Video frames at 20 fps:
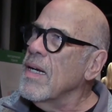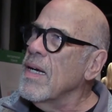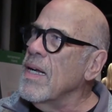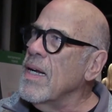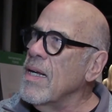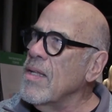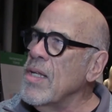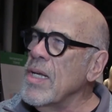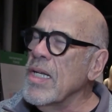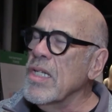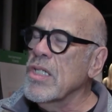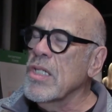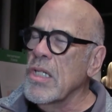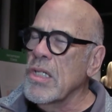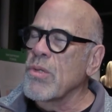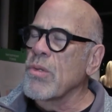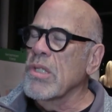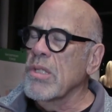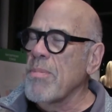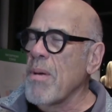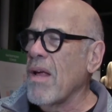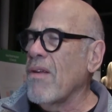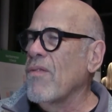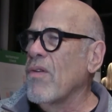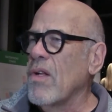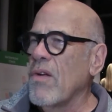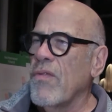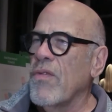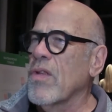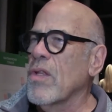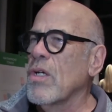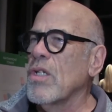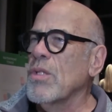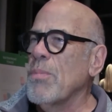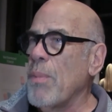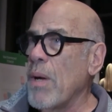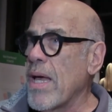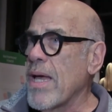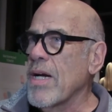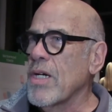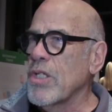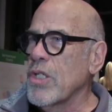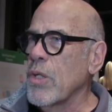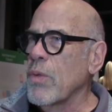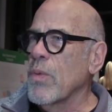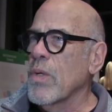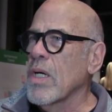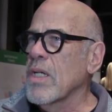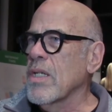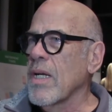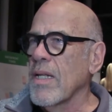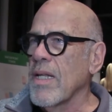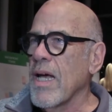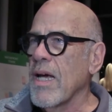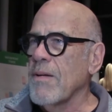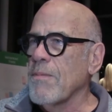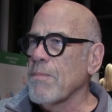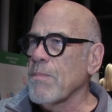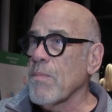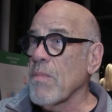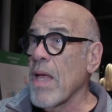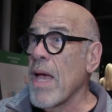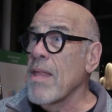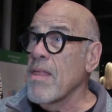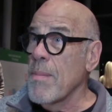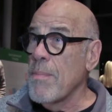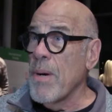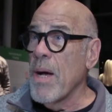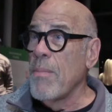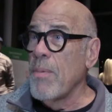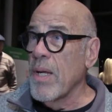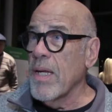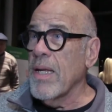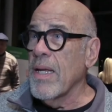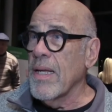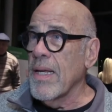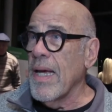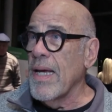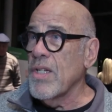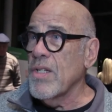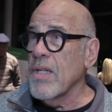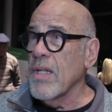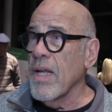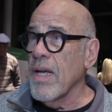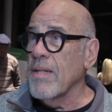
And I think it's disrespectful for those planners who worked on that and the public engaged in